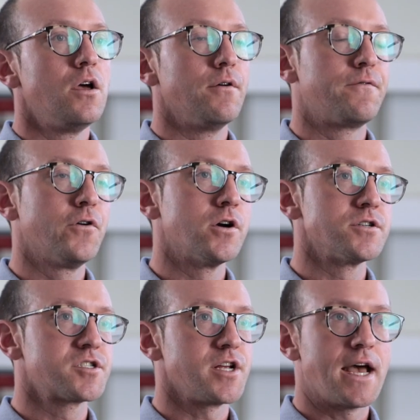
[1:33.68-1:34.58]
The
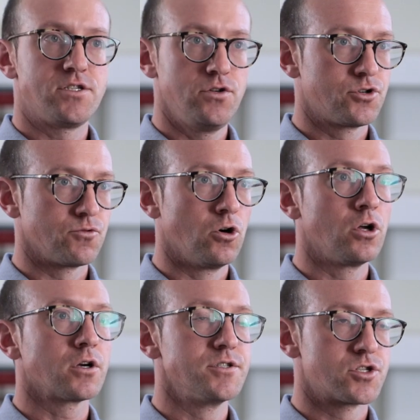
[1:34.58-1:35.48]
first, as
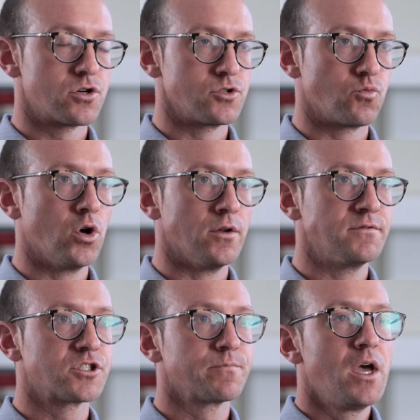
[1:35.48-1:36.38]
usual, concerns
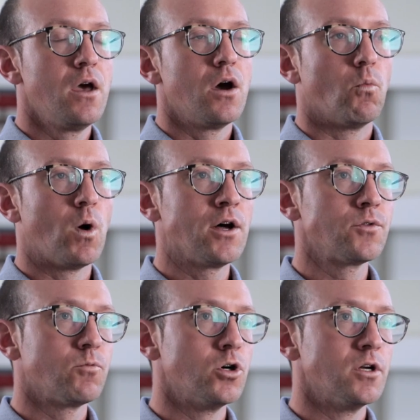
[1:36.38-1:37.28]
wolves.
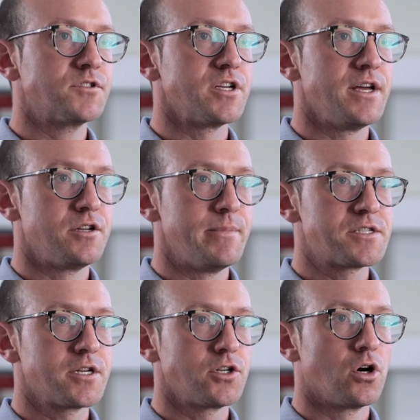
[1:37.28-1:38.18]
Wild wolves and
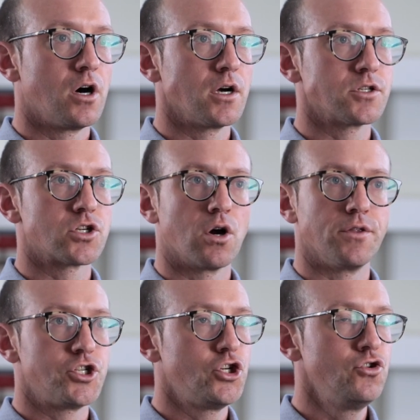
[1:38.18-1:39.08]
domestic dogs
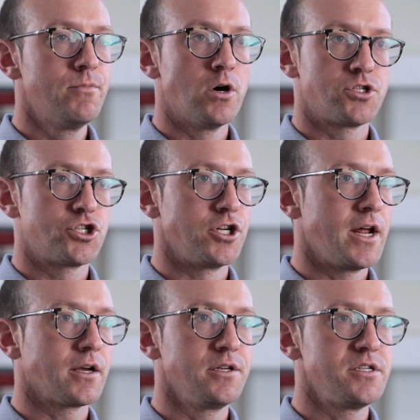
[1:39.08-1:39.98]
are the two most
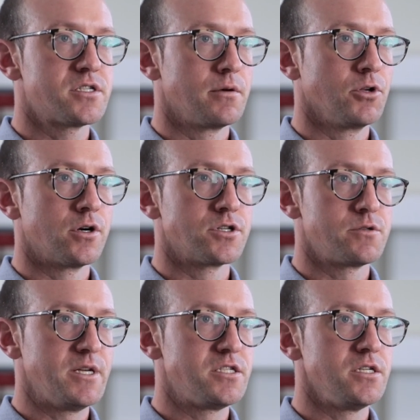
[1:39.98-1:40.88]
genetically similar
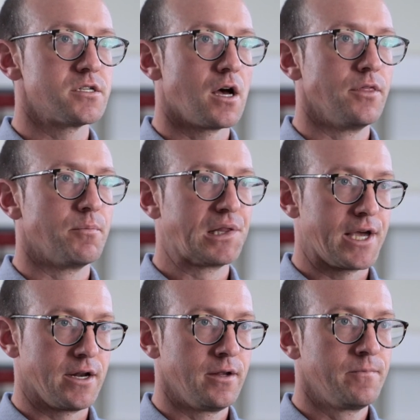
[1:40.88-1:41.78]
species on the
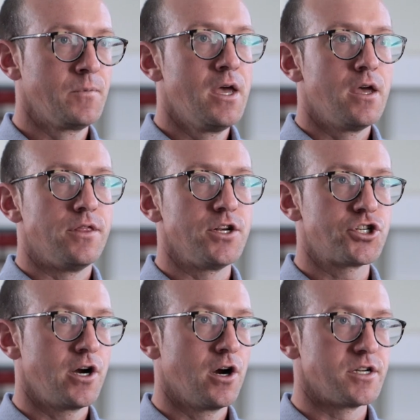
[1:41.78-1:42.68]
planet. They
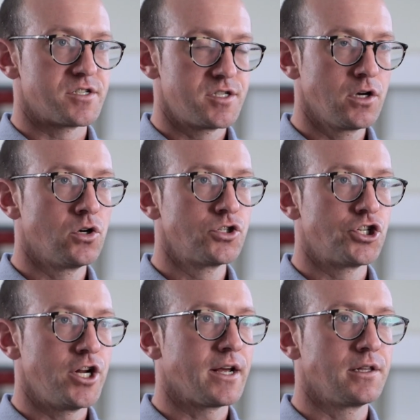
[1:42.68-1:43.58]
shared a single
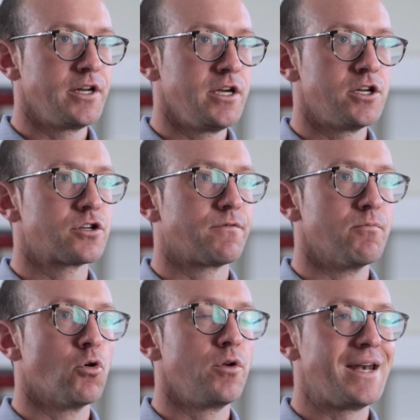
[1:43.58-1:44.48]
genetic lineage for
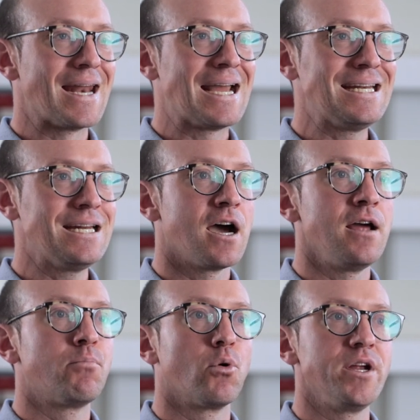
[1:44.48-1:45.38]
more than
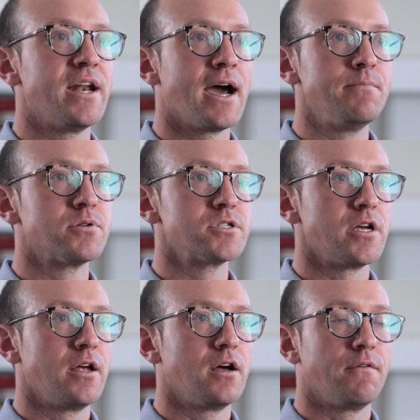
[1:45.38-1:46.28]
99.9%
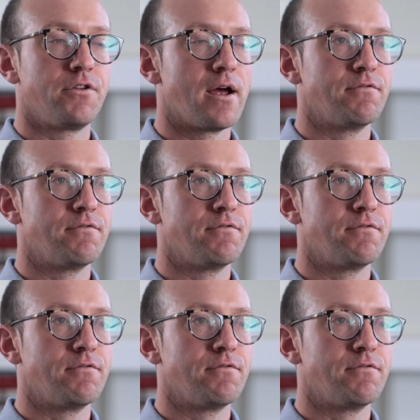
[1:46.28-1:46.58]
percent of their